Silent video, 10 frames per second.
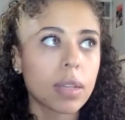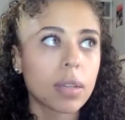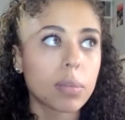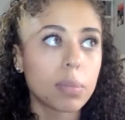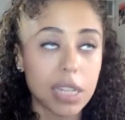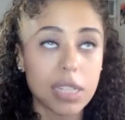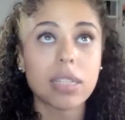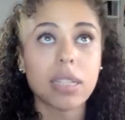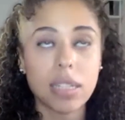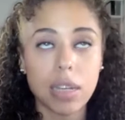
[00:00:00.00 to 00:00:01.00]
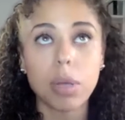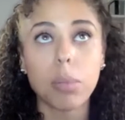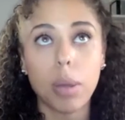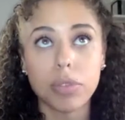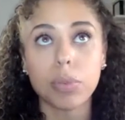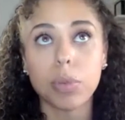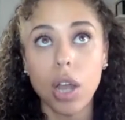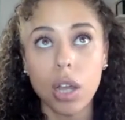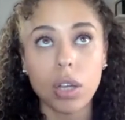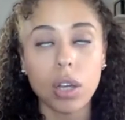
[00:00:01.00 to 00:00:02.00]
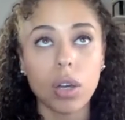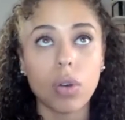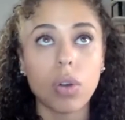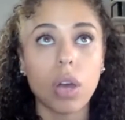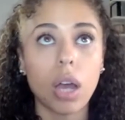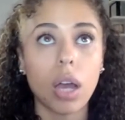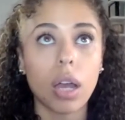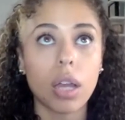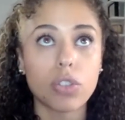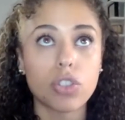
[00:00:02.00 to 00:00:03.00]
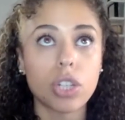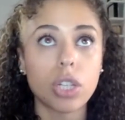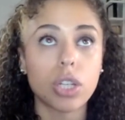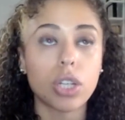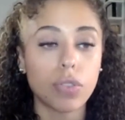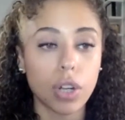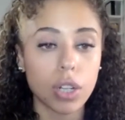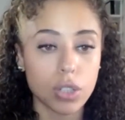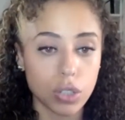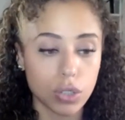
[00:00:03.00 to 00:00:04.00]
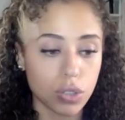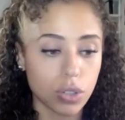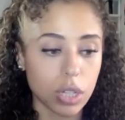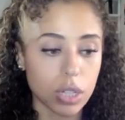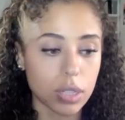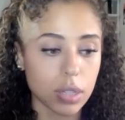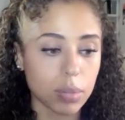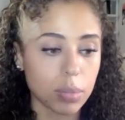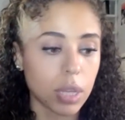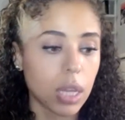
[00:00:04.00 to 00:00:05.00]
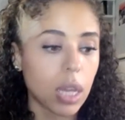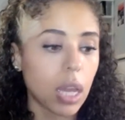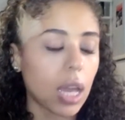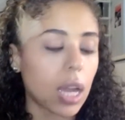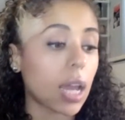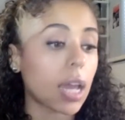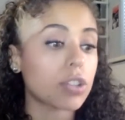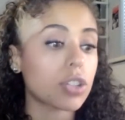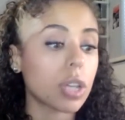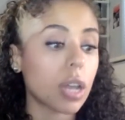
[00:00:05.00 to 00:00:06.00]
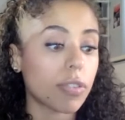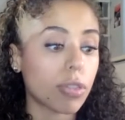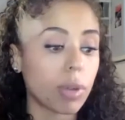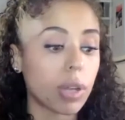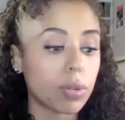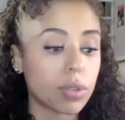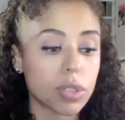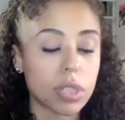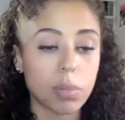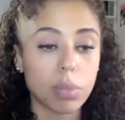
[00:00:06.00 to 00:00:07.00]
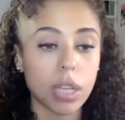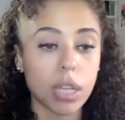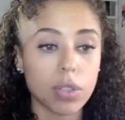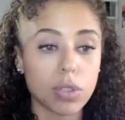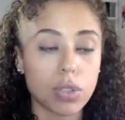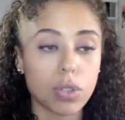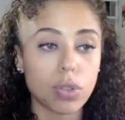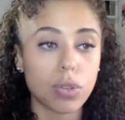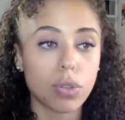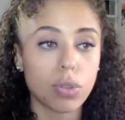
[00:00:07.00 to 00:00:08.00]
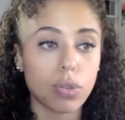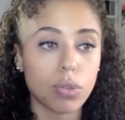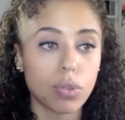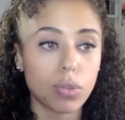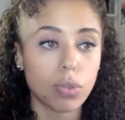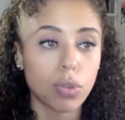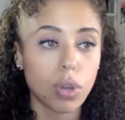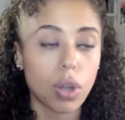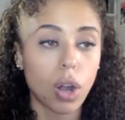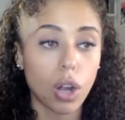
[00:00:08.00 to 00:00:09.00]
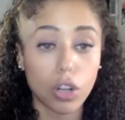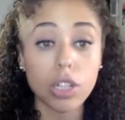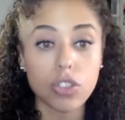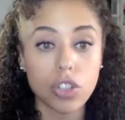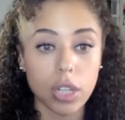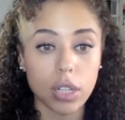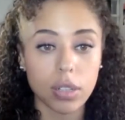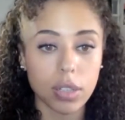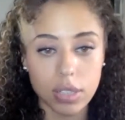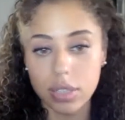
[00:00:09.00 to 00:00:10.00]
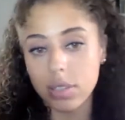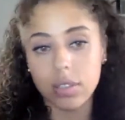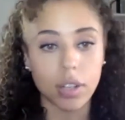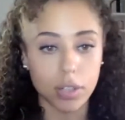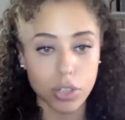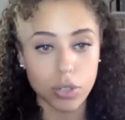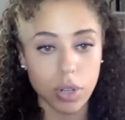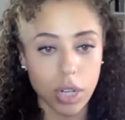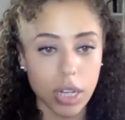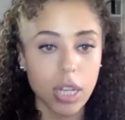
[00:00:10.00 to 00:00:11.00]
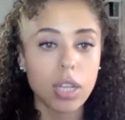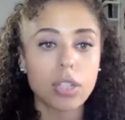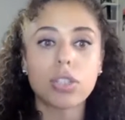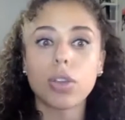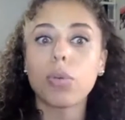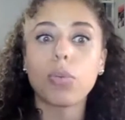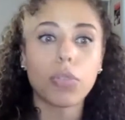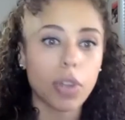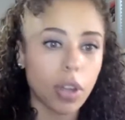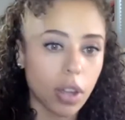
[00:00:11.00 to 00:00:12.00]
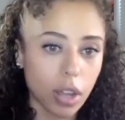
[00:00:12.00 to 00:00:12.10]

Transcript: Because, as I said, my mom's from Congo, and she converted to Judaism. And I actually have 3 older siblings who are Christian. That's a longer story. And